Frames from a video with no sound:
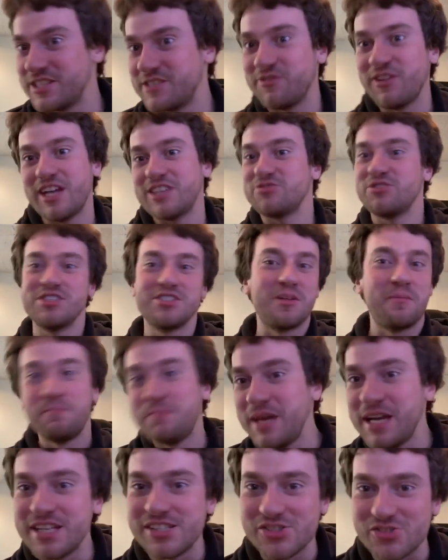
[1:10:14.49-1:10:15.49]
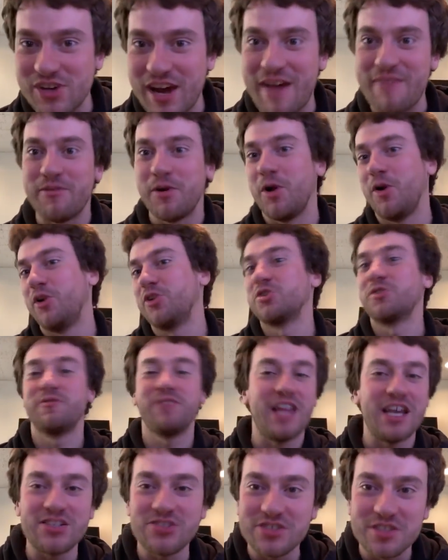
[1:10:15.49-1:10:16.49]
Fletcher is the biggest rabbit hole.
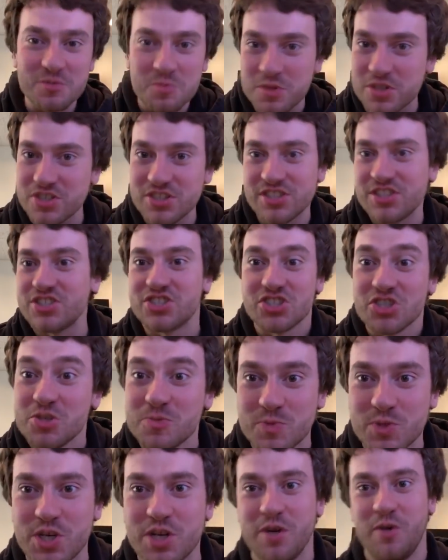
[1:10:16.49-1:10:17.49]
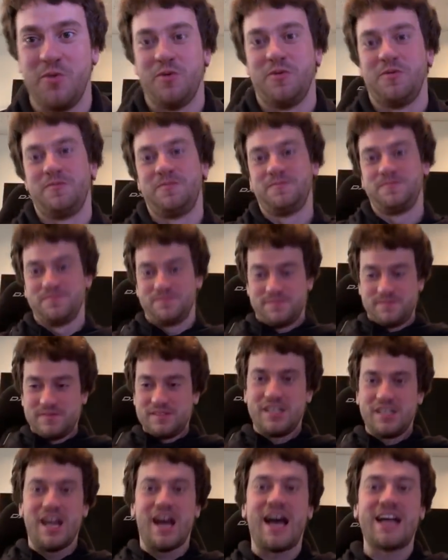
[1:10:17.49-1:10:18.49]
Fletcher is worse than Subaru.
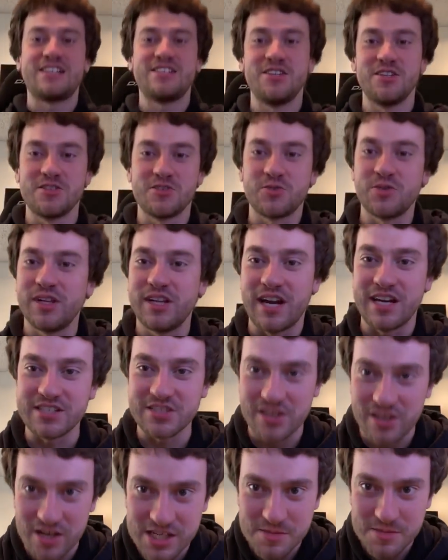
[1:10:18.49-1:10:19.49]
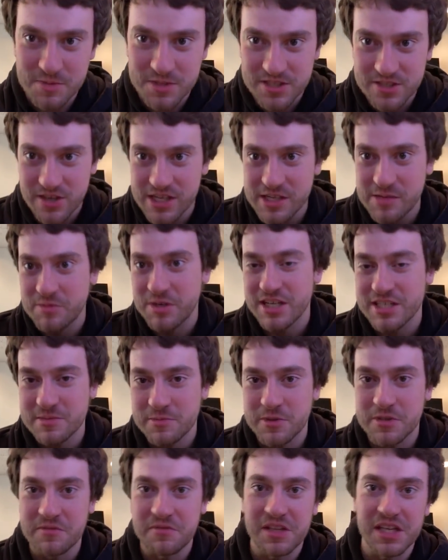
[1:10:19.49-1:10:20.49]
No, actually, those are really nice cars, but sorry, we're not
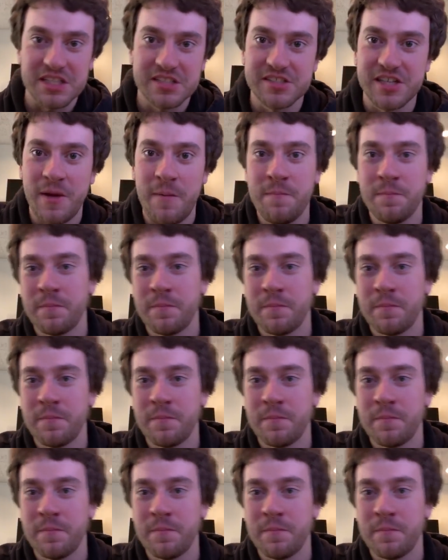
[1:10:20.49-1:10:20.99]
supporting Fletcher.